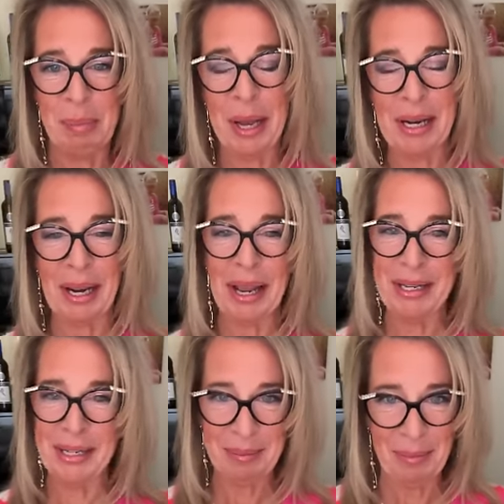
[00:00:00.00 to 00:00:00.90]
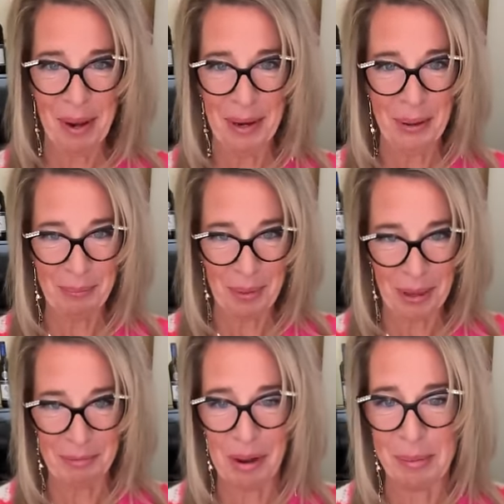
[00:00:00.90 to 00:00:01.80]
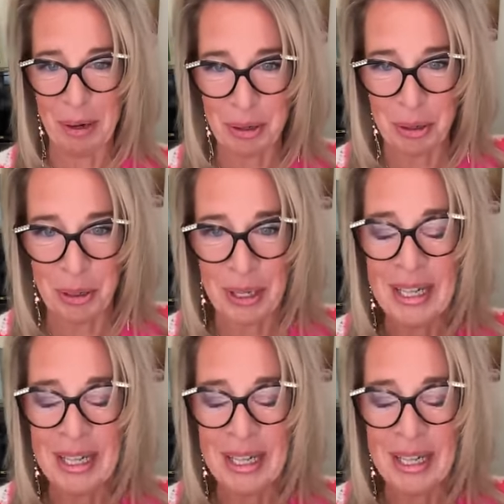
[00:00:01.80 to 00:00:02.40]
Pink lady, I know, thank you very much.